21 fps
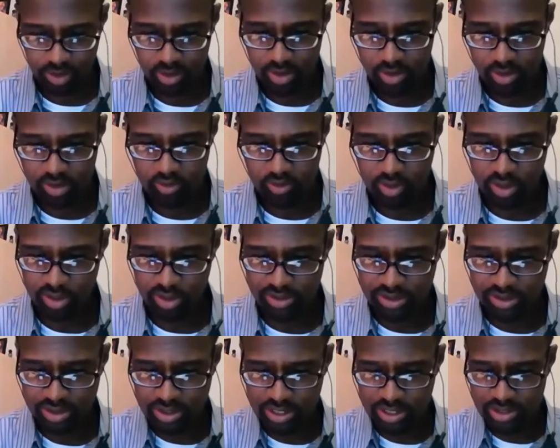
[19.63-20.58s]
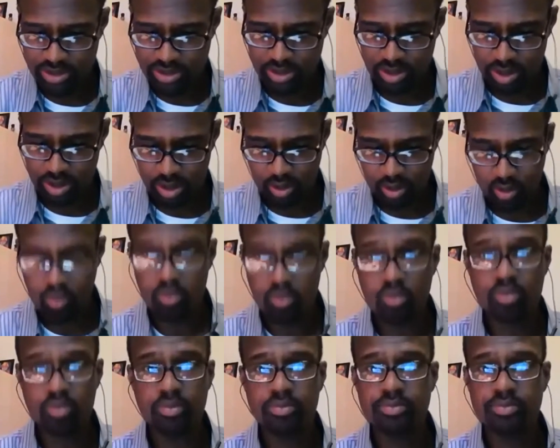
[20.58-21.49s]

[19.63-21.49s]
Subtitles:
Just want to let you guys know.